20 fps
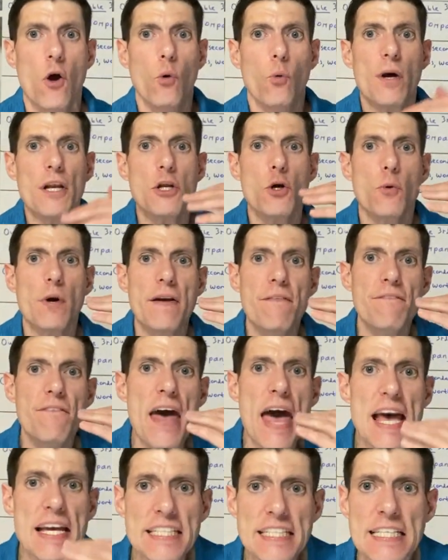When you
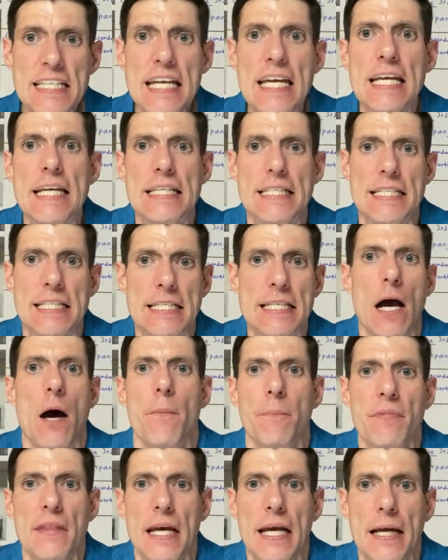invest in
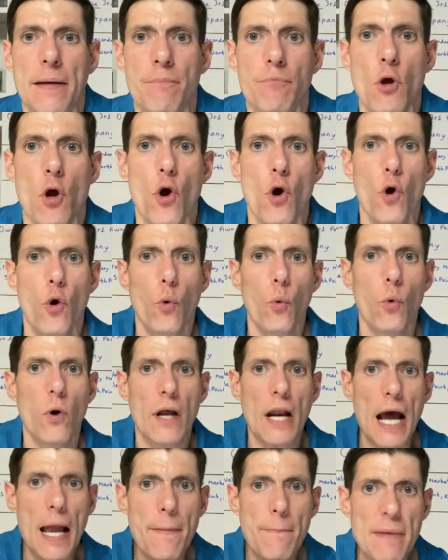something,
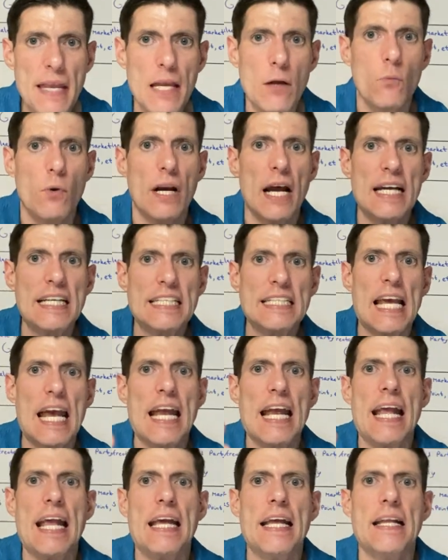what I mean when I
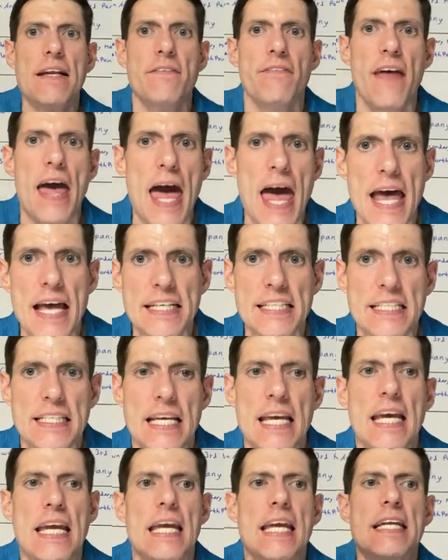say invest
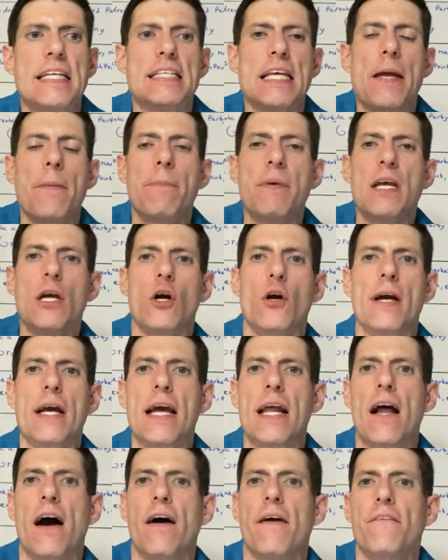is a
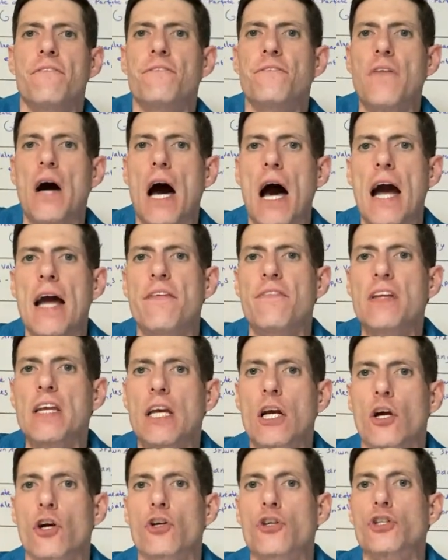period of 5
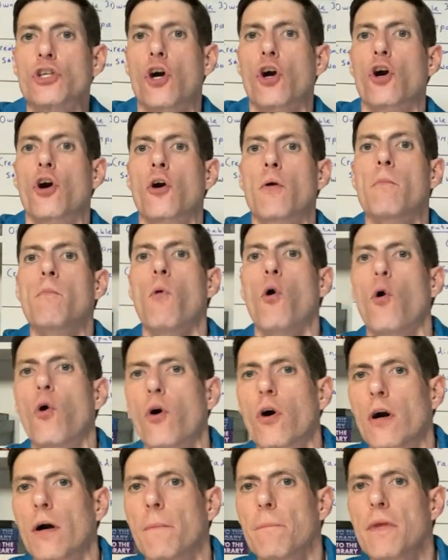years or
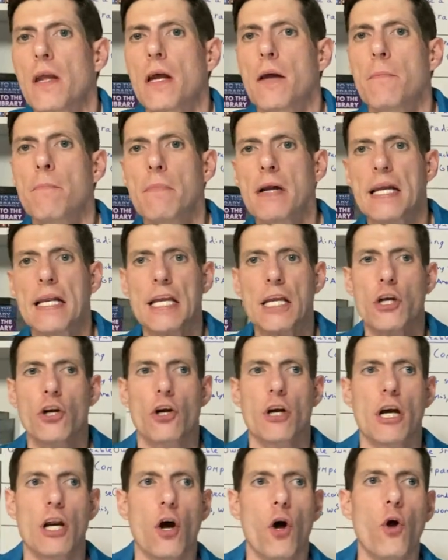more, meaning
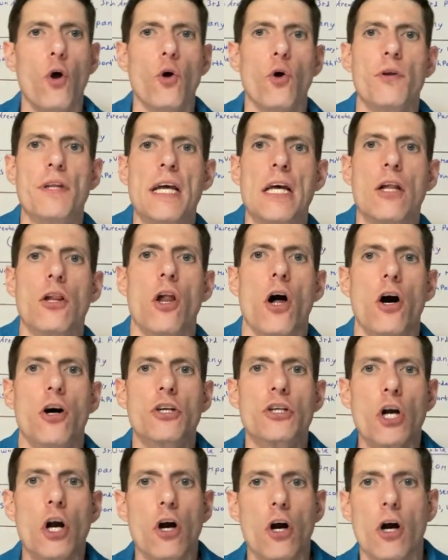you're gonna hold it
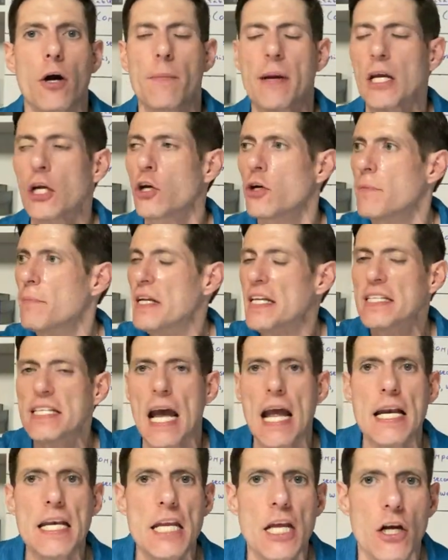long-term. It could be
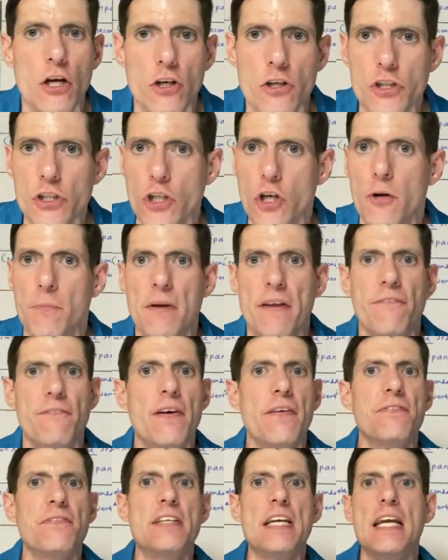10 years, could be
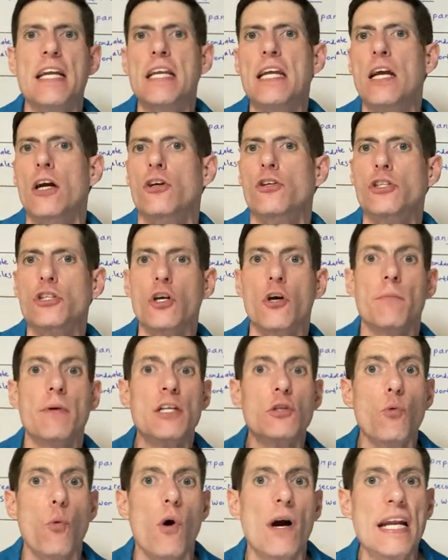15 years, could
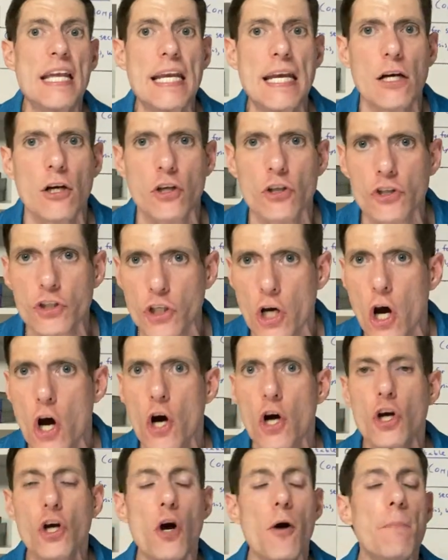be 20 years,
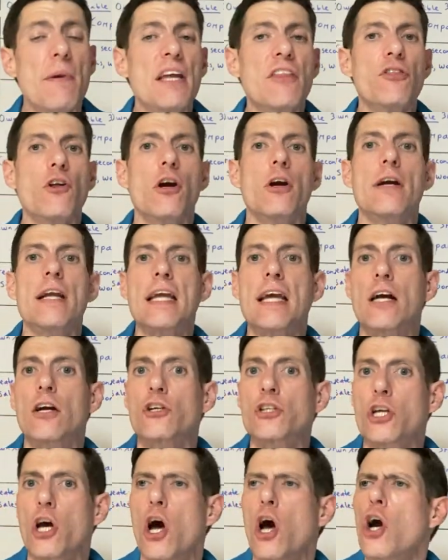could be 30
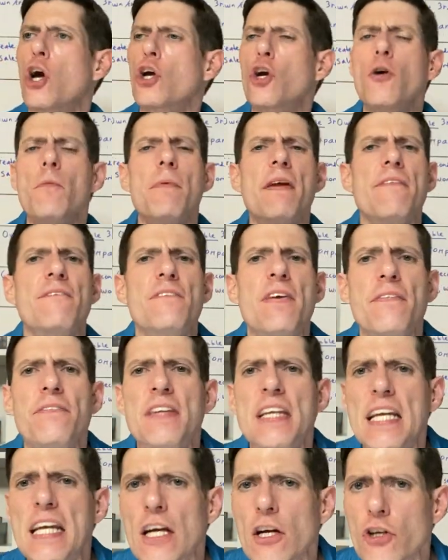years, could be
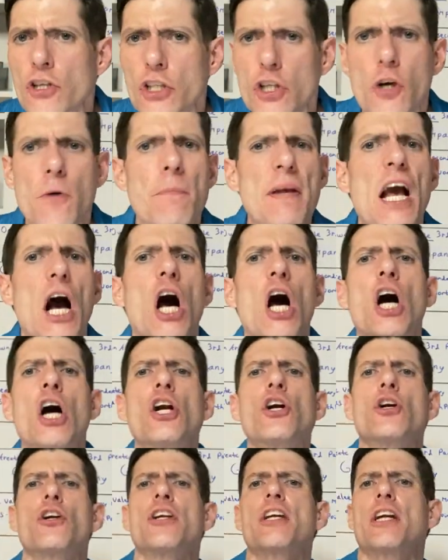50 years, could be
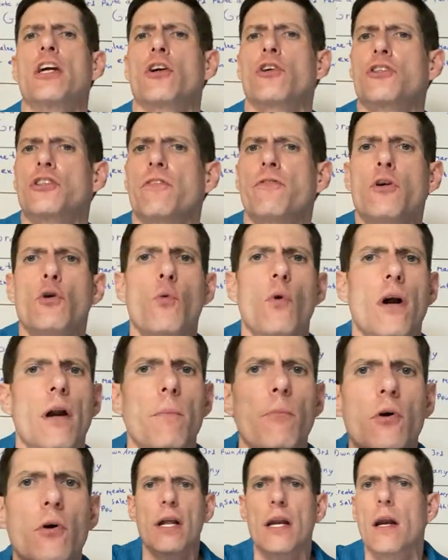100 years if you want to
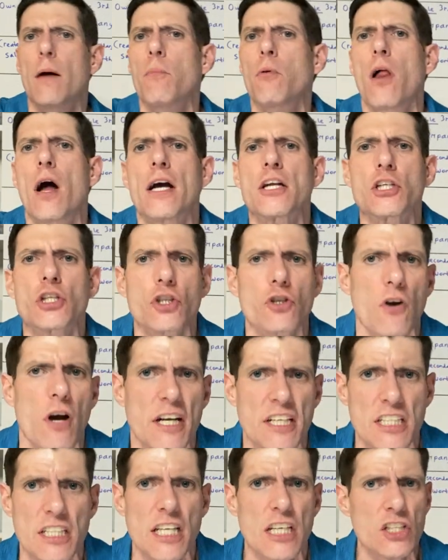it in a blind
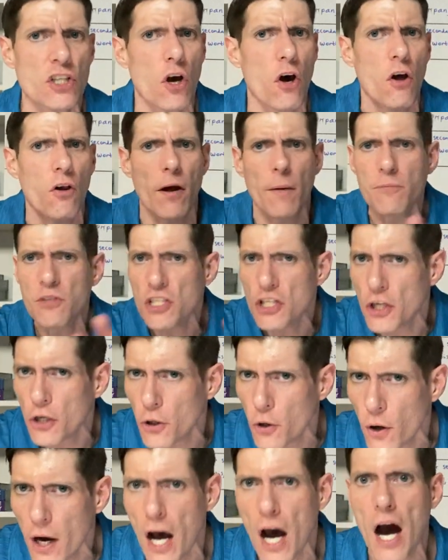trust. That's all up to
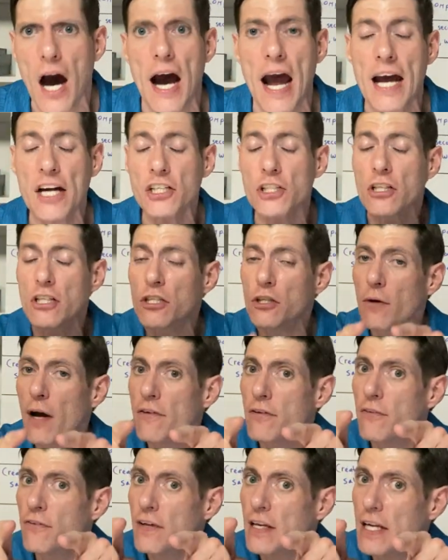you. I actually do
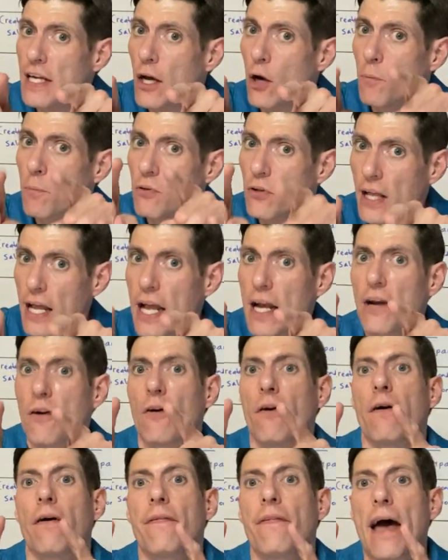have a video planned
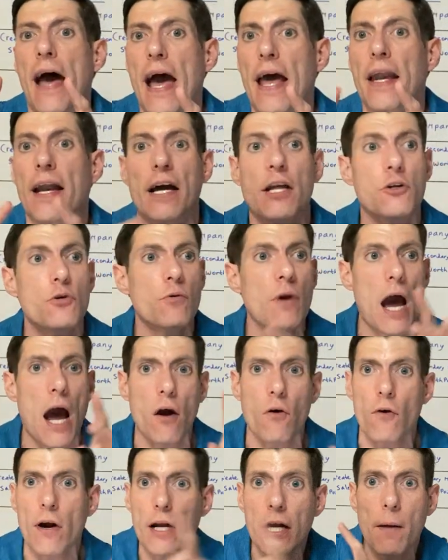on that, and I do
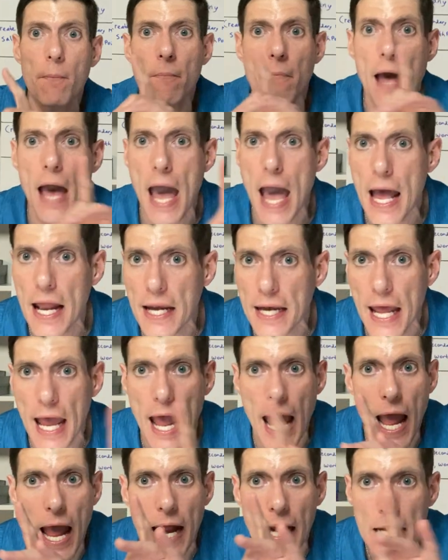not recommend
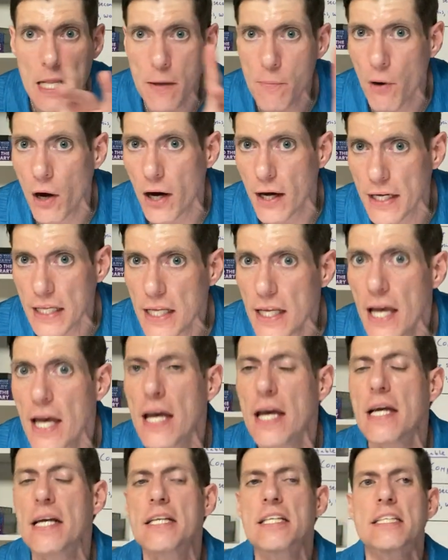anybody
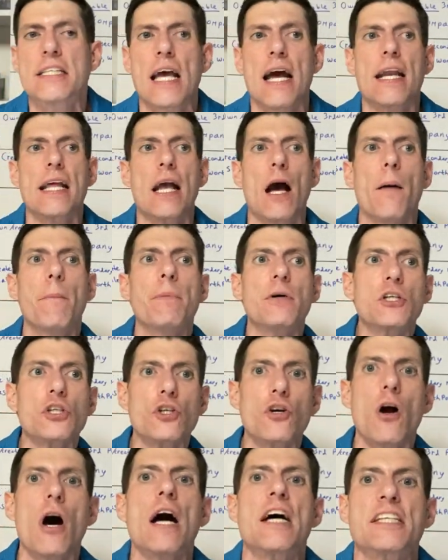setting up a
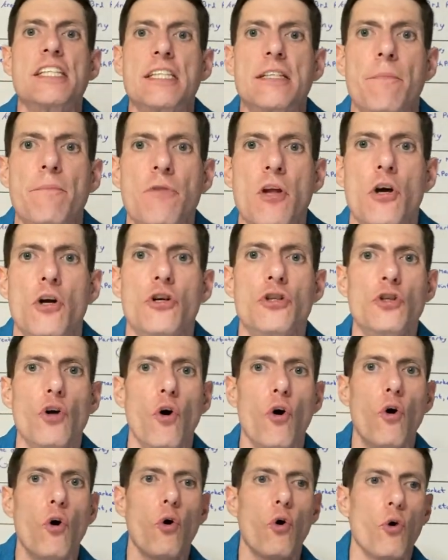trust to
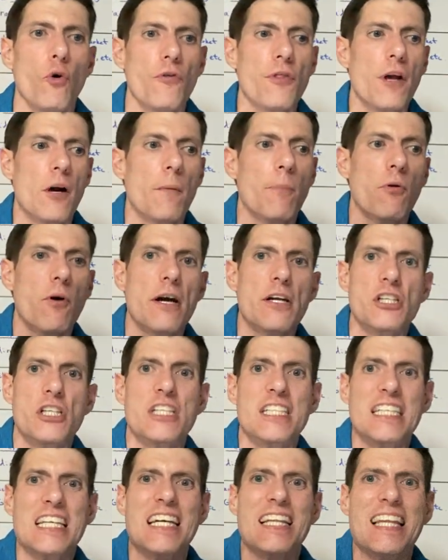hold their
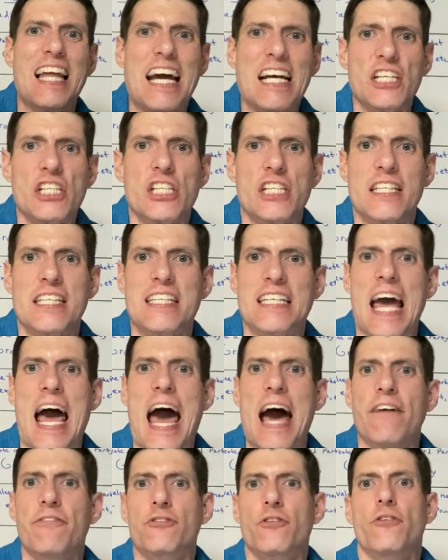precious collections
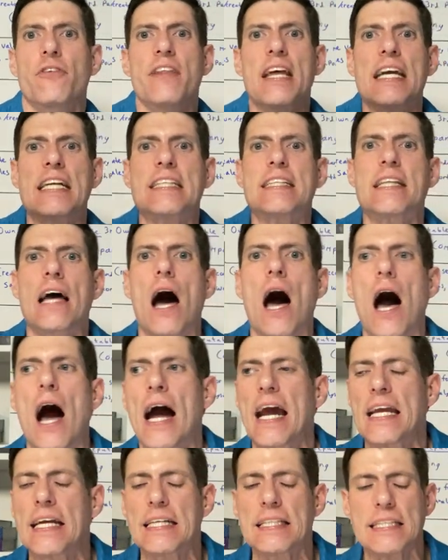after they
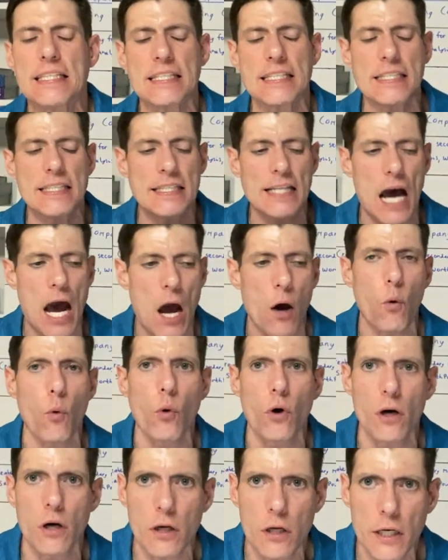die. It does not
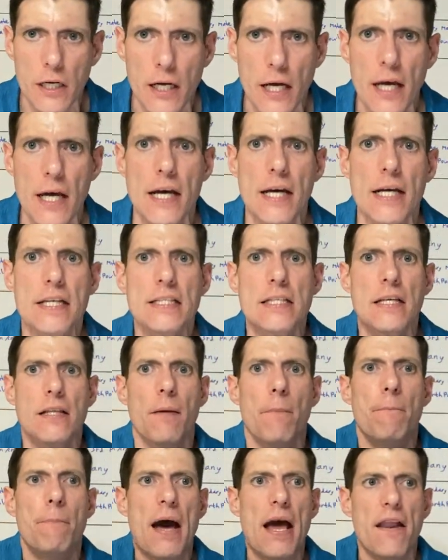work to
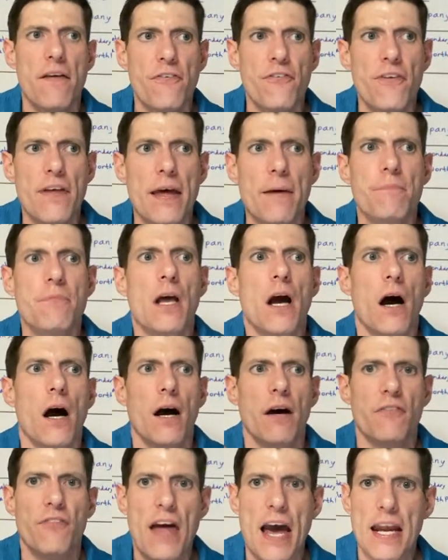the benefit
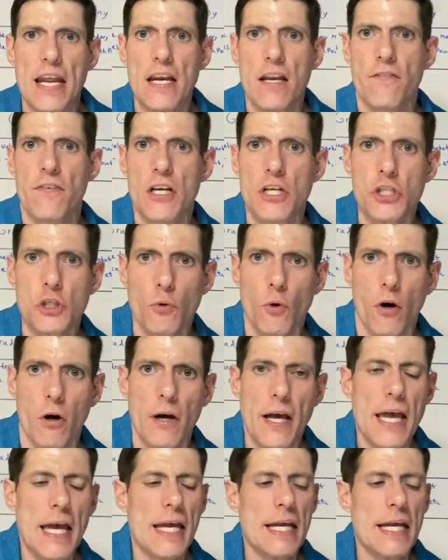of that individual.